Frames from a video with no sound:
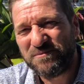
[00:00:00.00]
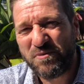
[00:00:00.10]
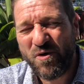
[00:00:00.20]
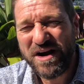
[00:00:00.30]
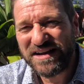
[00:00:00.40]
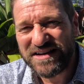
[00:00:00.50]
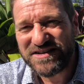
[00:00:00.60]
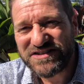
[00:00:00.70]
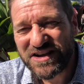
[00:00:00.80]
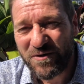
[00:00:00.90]
Point
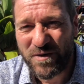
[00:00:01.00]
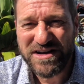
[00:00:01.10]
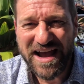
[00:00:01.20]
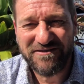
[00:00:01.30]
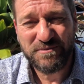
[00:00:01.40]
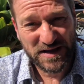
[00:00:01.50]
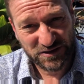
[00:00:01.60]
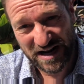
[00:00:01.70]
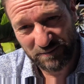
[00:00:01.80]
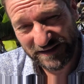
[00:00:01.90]
is, when you have pets
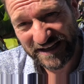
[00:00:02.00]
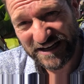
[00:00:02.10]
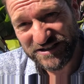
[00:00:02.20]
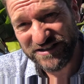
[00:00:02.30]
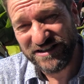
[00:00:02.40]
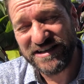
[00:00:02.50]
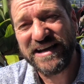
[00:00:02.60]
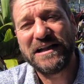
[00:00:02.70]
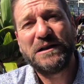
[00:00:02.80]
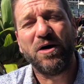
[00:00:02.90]
on application, you
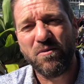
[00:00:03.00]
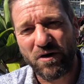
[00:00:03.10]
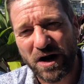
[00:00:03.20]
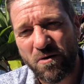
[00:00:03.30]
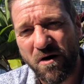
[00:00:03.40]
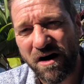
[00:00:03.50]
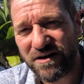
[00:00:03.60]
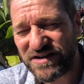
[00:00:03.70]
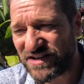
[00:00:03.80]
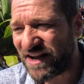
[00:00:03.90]
get a lot more
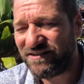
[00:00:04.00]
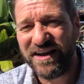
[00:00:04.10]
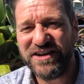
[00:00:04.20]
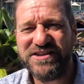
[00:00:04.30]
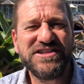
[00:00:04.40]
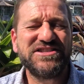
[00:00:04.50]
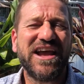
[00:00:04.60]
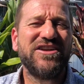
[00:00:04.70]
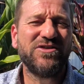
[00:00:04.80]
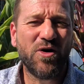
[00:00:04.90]
inquiries, and you just
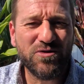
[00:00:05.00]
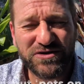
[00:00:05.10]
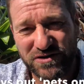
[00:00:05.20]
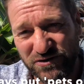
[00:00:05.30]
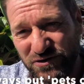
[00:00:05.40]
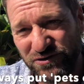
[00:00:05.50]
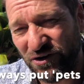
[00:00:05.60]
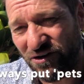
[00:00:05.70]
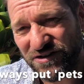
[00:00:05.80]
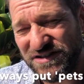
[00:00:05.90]
say no to the 2
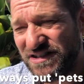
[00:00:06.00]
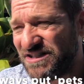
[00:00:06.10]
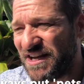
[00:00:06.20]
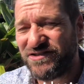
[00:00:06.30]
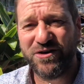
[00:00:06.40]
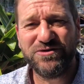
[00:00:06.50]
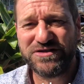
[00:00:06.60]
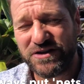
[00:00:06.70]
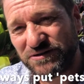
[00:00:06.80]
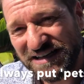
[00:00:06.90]
dogs, you just say no to
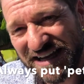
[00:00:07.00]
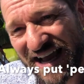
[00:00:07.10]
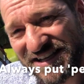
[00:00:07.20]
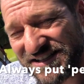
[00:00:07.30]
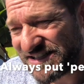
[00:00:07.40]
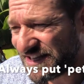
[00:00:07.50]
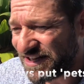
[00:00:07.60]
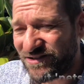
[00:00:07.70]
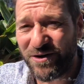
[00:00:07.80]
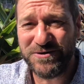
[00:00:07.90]
the 3 cats, say
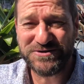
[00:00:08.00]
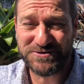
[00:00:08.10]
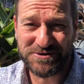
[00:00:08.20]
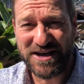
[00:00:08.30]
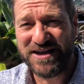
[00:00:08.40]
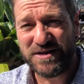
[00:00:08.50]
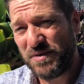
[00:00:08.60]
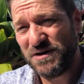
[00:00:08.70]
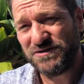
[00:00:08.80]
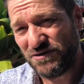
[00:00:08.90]
no to the
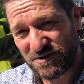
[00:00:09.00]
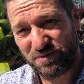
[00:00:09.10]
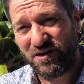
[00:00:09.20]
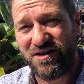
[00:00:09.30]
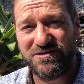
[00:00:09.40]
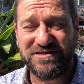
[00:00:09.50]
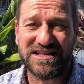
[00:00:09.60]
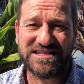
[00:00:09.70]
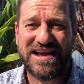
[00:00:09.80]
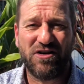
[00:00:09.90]
person who's applied who
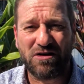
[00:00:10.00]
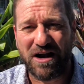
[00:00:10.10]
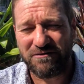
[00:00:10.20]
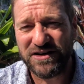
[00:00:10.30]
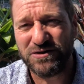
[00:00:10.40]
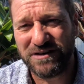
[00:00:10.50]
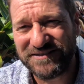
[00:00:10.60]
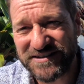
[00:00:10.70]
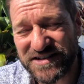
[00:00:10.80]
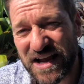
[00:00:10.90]
doesn't have a great rental
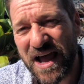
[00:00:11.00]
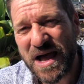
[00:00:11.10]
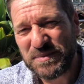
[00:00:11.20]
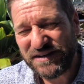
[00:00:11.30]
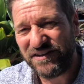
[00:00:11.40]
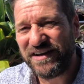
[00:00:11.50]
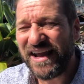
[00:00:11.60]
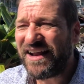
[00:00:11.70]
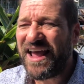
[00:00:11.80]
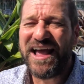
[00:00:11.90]
reference. But if you
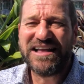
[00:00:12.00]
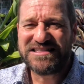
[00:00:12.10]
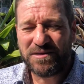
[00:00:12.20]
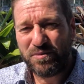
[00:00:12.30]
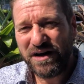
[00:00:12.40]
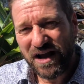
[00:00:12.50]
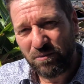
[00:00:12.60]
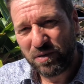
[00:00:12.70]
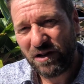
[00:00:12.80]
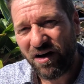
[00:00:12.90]
get somebody
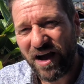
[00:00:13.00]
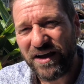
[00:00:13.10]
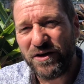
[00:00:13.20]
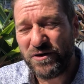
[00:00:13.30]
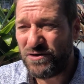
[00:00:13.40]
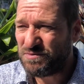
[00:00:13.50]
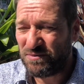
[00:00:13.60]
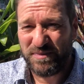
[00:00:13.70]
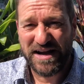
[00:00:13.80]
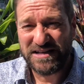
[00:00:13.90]
apply who's
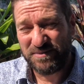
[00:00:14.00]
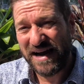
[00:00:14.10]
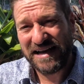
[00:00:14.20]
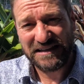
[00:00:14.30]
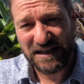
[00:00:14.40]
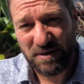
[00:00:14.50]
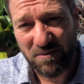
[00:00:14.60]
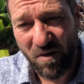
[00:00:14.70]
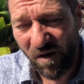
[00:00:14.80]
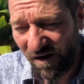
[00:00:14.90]
prepared to pay a little bit
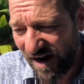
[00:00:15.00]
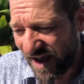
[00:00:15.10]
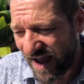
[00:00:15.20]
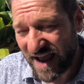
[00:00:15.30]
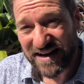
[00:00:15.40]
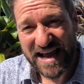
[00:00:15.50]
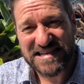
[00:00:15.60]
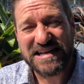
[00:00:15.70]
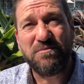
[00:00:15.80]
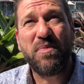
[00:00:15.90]
more and
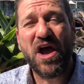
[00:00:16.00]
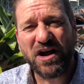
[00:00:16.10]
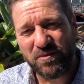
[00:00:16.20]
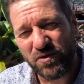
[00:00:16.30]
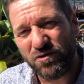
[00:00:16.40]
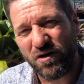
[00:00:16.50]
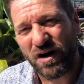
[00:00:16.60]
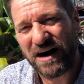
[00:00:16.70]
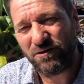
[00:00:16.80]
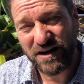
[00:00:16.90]
has an impeccable
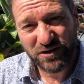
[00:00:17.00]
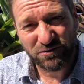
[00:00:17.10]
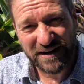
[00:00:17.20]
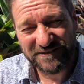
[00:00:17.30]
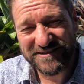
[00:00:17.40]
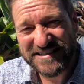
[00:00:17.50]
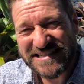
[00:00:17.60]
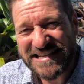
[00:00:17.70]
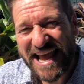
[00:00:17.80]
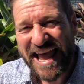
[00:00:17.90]
rental
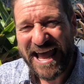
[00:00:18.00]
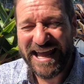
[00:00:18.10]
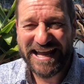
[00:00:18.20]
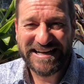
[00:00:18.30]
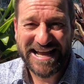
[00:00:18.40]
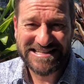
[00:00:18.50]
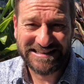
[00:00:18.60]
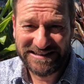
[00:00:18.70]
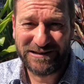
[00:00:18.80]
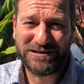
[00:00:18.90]
reference and has a
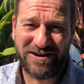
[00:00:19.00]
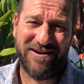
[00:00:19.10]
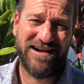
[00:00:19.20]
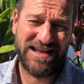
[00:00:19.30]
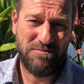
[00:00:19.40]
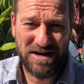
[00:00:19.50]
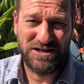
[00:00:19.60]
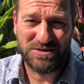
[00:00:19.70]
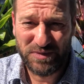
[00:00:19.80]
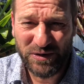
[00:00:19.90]
little tiny
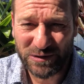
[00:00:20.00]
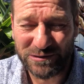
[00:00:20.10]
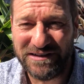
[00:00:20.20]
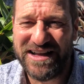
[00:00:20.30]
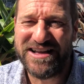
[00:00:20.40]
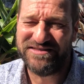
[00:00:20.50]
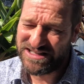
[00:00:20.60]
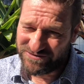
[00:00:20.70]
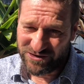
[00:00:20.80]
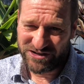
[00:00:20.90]
miniature poodle, then
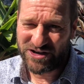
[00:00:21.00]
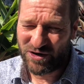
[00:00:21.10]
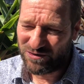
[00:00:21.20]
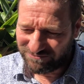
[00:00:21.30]
you've got to go,